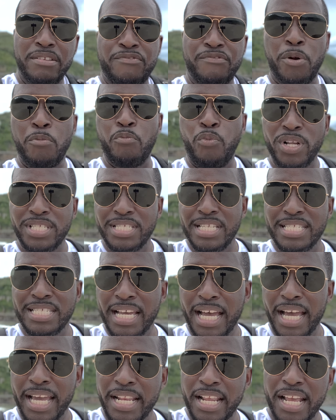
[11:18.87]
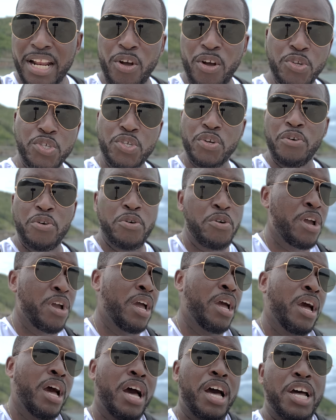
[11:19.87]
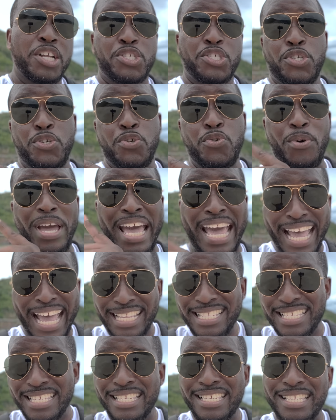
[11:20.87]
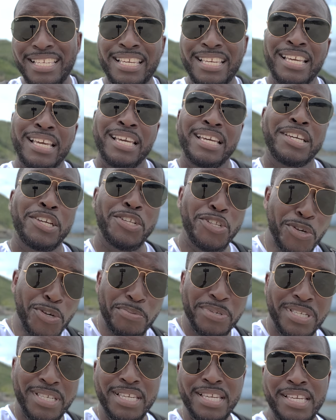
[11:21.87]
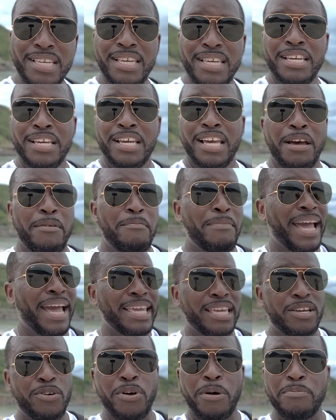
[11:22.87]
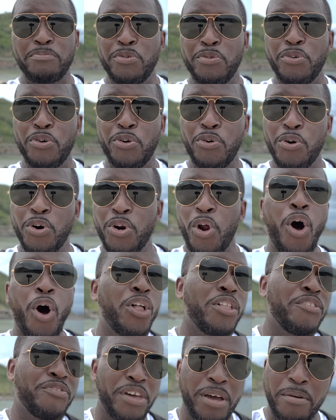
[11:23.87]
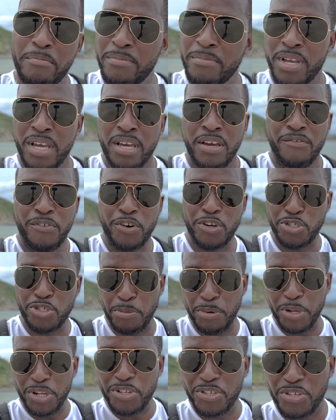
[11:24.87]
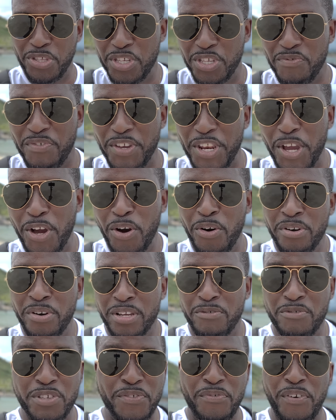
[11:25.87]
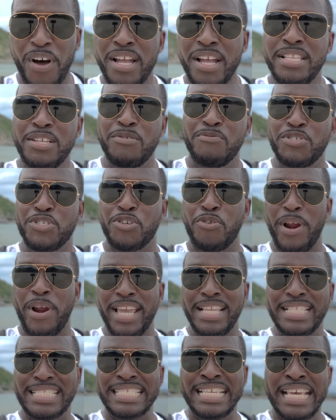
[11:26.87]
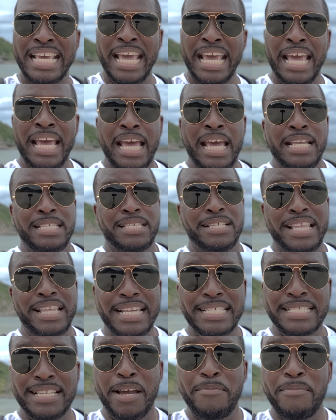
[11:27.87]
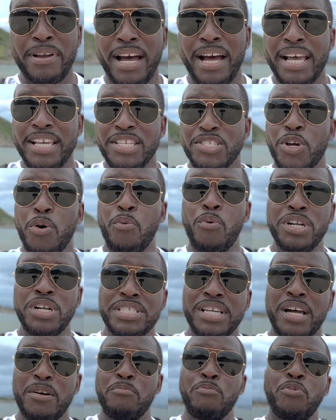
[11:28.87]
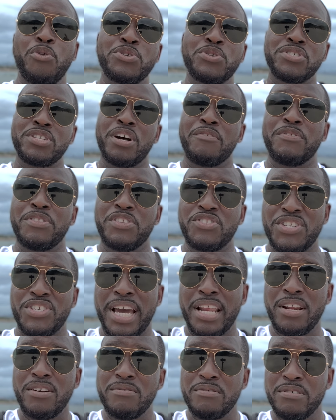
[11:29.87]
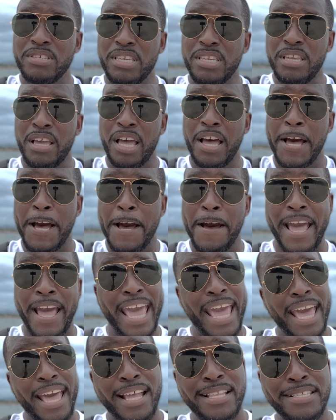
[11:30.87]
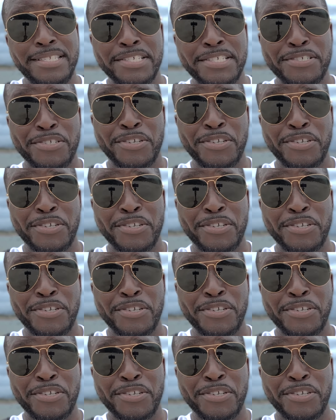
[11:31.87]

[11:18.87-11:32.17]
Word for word: from What's Inside and also uh, to Andy, Canoopsy, Mike, who helped me record, all of them for contributing to this video. It was fun, it was great. Till next time, guys, go watch out more stuff on the channel uh, and